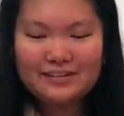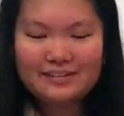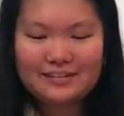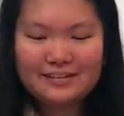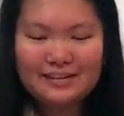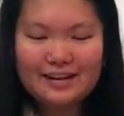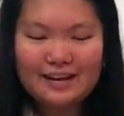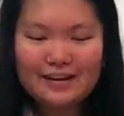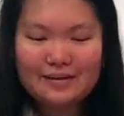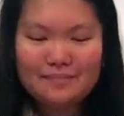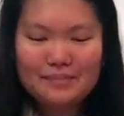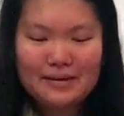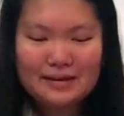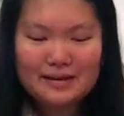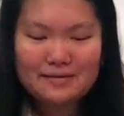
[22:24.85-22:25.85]
That's kind of
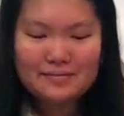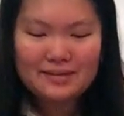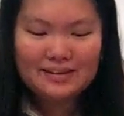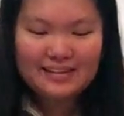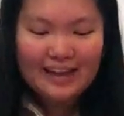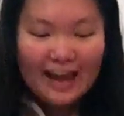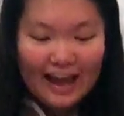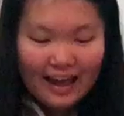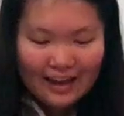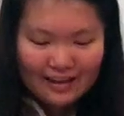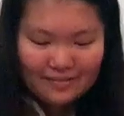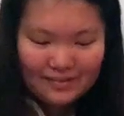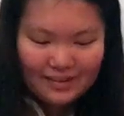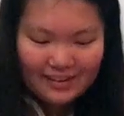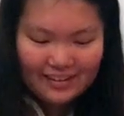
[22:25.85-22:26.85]
making me
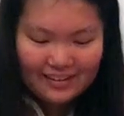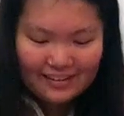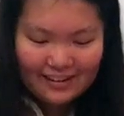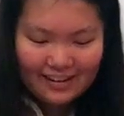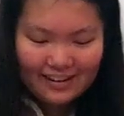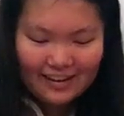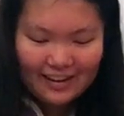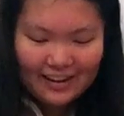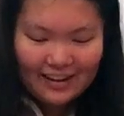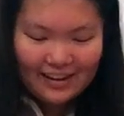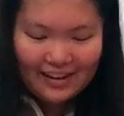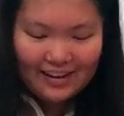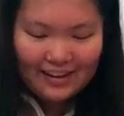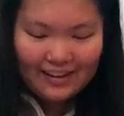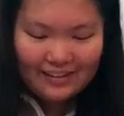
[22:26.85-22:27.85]
sad because like
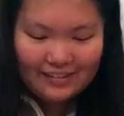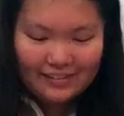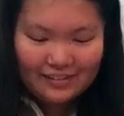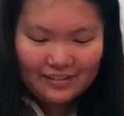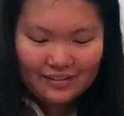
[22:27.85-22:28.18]
it's